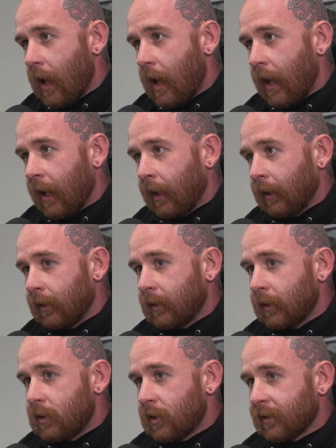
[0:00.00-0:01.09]

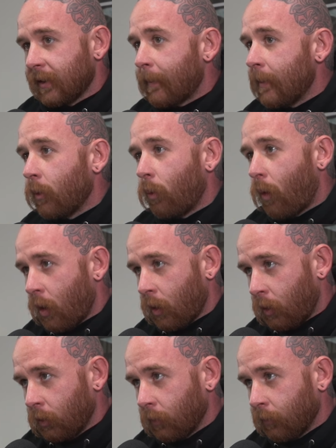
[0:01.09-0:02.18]
and just let people walk
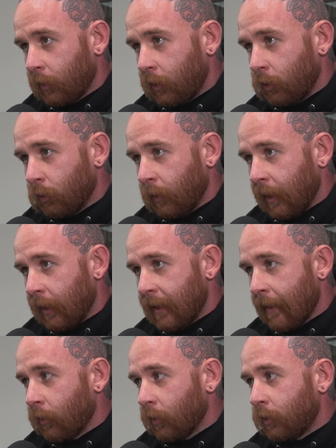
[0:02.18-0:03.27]
all over you and
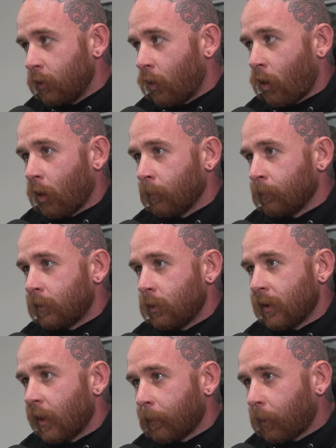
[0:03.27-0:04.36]
never do harm to
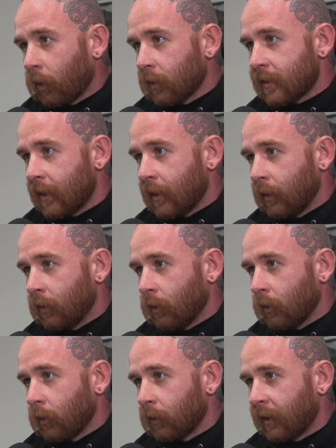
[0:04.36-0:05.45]
another person
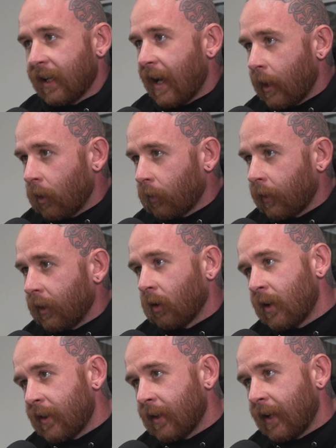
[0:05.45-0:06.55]
or get angry or
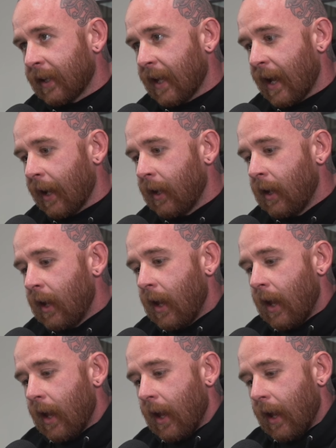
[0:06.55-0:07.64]
anything like that.
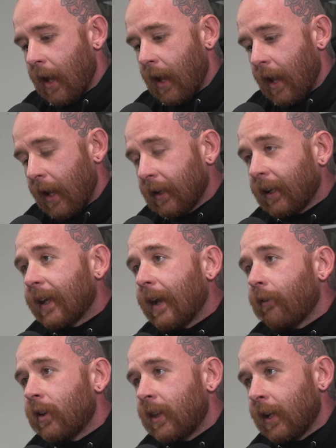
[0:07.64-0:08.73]
And like
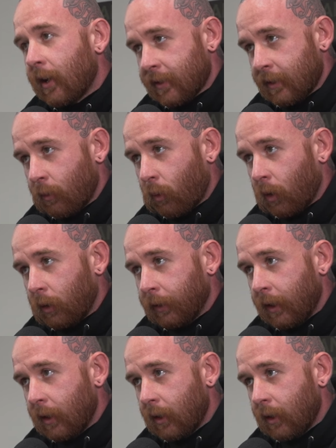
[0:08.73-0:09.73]
everything else in the world,